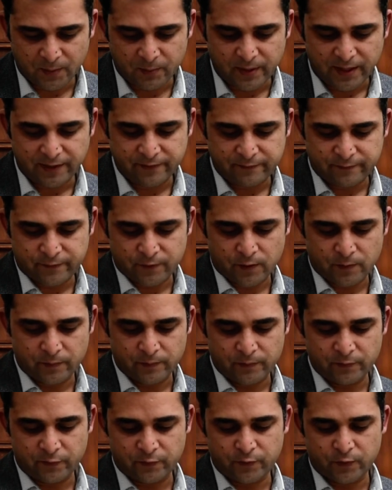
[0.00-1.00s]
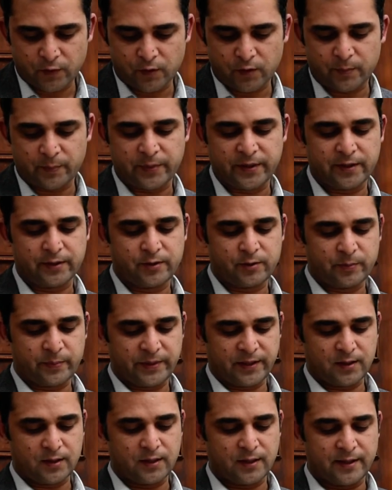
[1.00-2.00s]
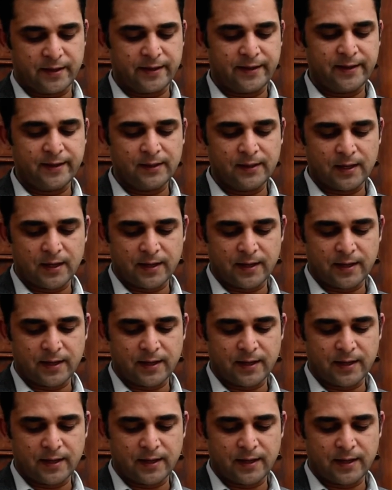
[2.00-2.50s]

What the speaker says: platform for peer-to-peer learning,